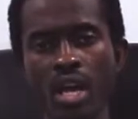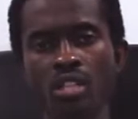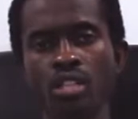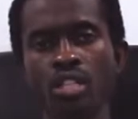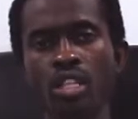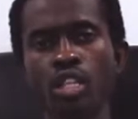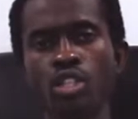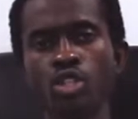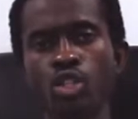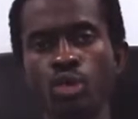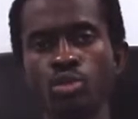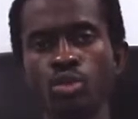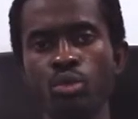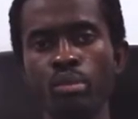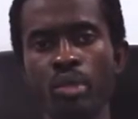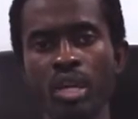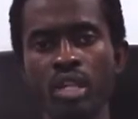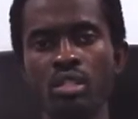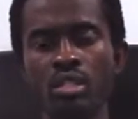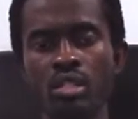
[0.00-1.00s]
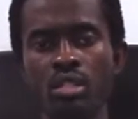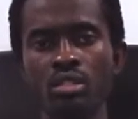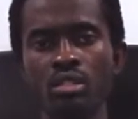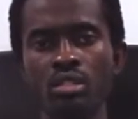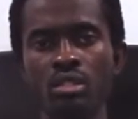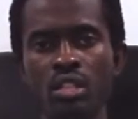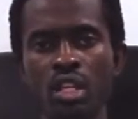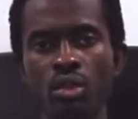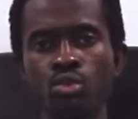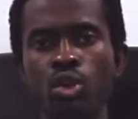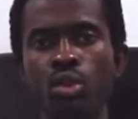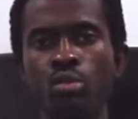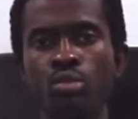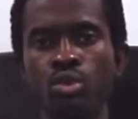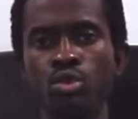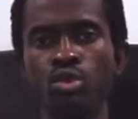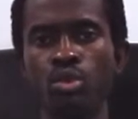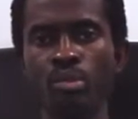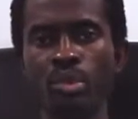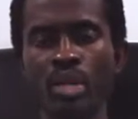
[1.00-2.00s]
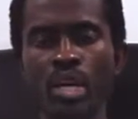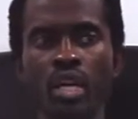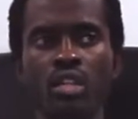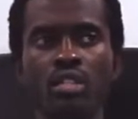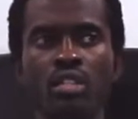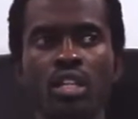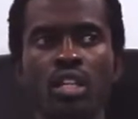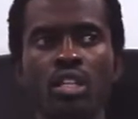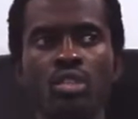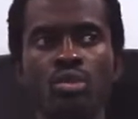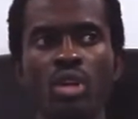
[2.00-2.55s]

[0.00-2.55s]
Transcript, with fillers: excellent job to make this Network Bulls to be excellent.